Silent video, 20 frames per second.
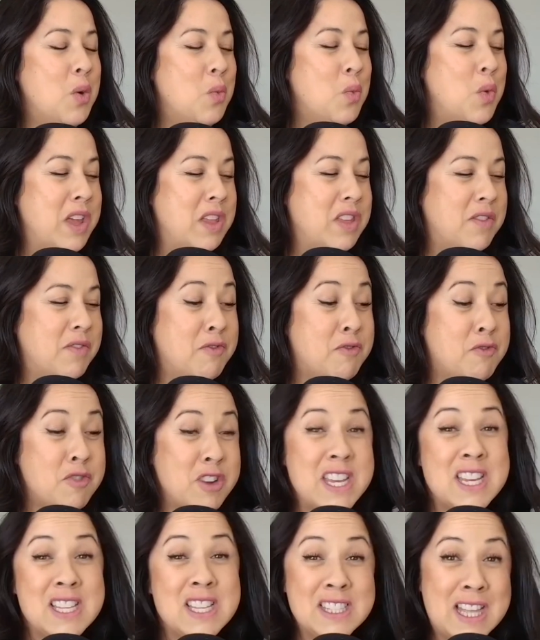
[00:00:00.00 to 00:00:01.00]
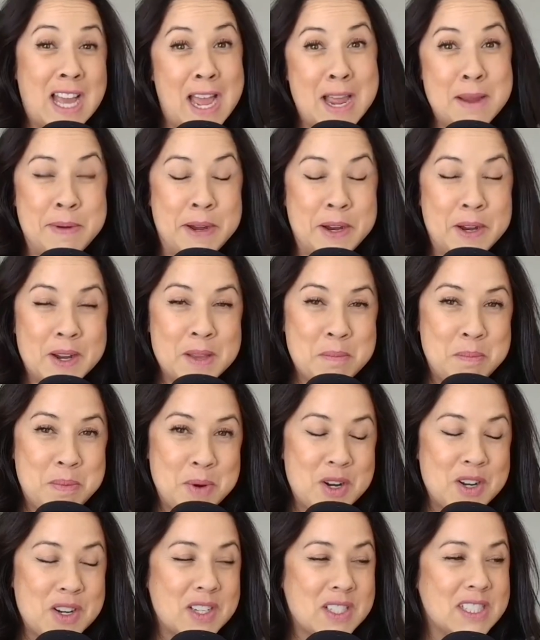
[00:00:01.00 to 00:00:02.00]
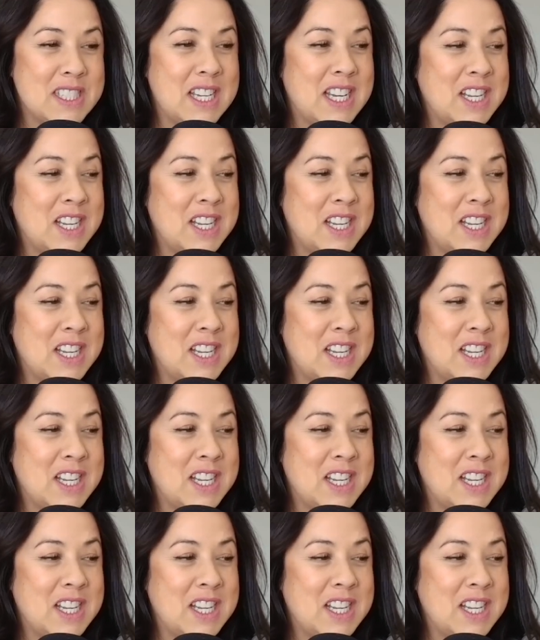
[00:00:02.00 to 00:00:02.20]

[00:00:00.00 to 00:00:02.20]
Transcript: with free library books.